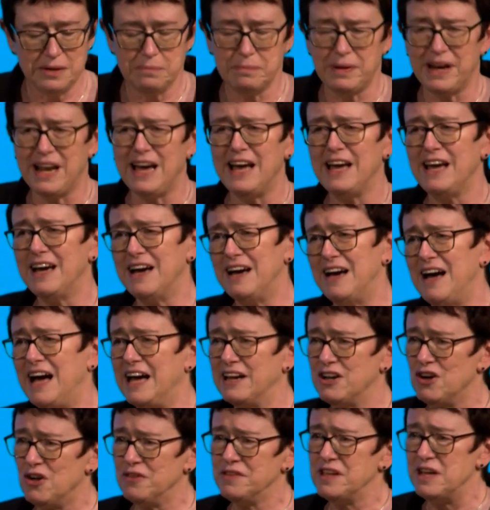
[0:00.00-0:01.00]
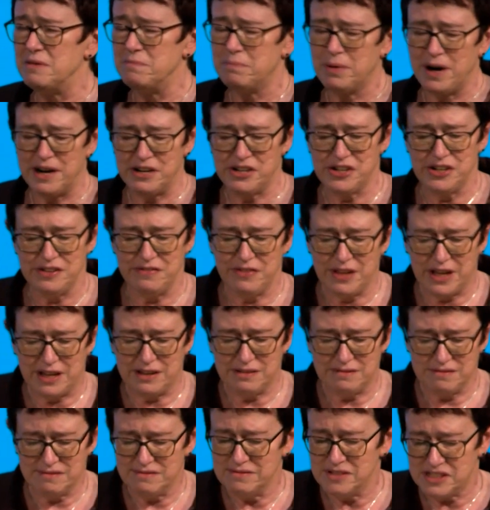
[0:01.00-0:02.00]
but I got the impression
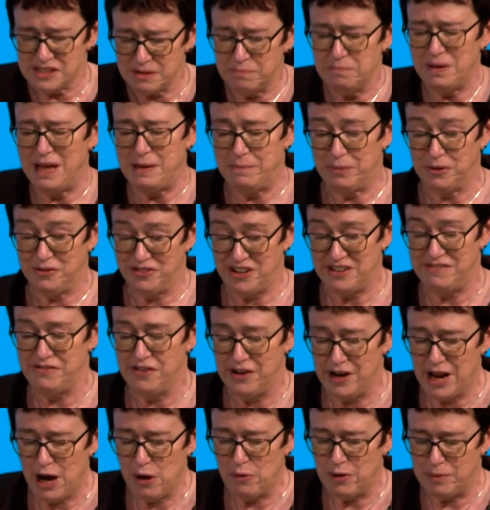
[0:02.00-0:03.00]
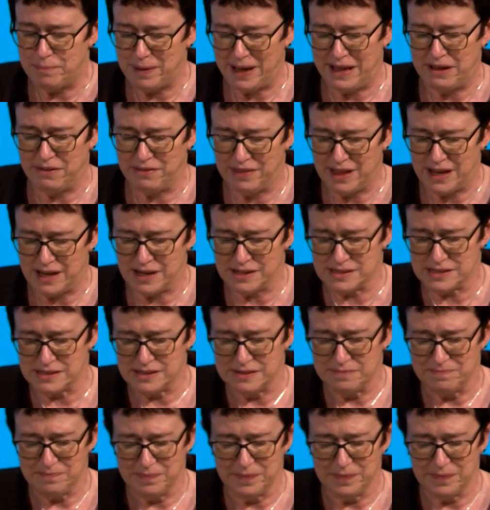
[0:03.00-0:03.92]
that some people didn't know about that.